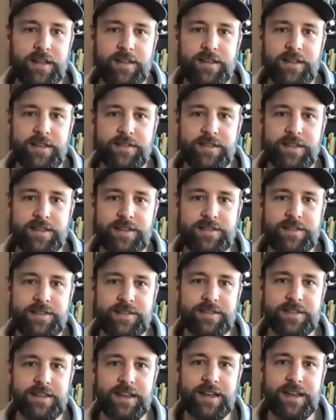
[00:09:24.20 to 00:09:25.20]
"Is
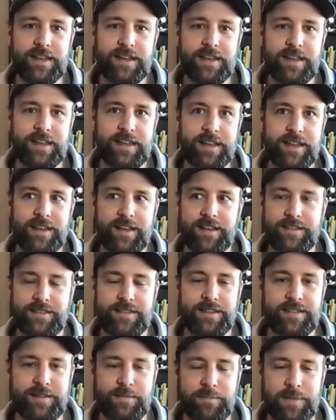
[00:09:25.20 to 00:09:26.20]
this like?" Is
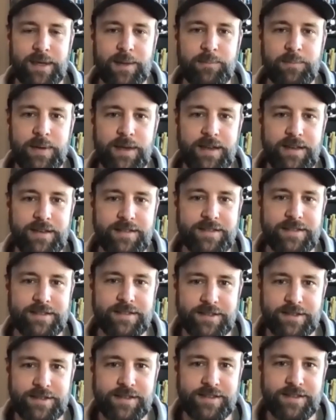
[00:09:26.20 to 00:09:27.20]
this a meme piece? Is
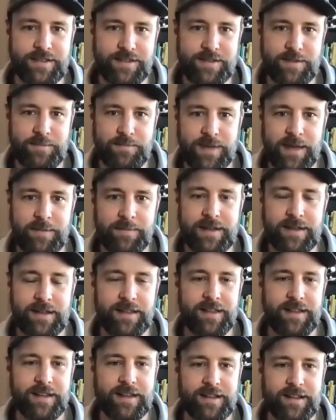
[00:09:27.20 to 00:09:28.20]
this, is this a meme
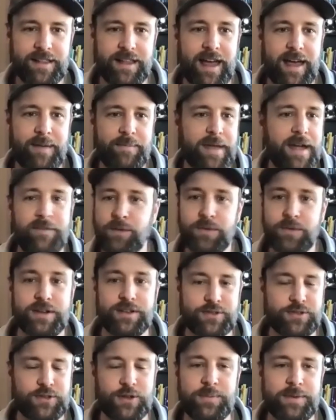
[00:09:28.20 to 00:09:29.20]
collab? Everyone
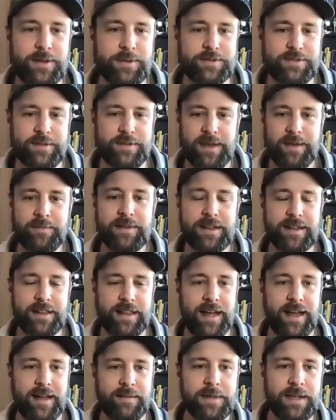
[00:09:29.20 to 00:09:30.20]
assumed it was a meme
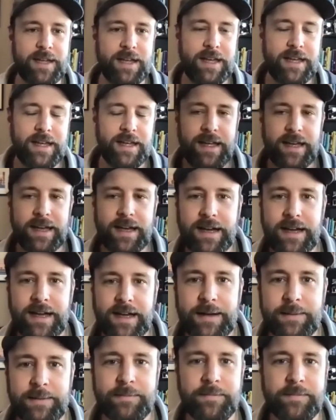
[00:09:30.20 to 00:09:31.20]
collab.
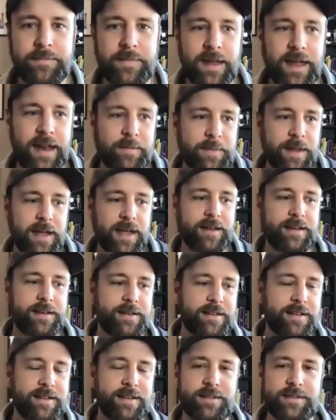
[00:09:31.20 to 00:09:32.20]
Um, and I'm like,
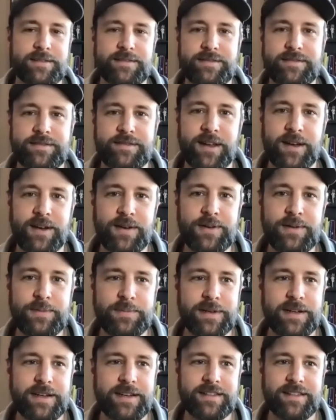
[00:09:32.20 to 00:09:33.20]
no,
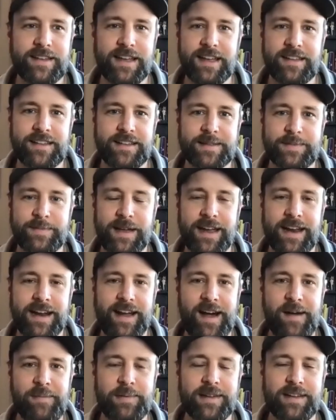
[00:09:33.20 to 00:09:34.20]
but like, let's make it
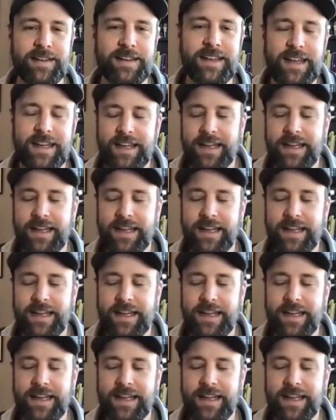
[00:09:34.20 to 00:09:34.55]
happen.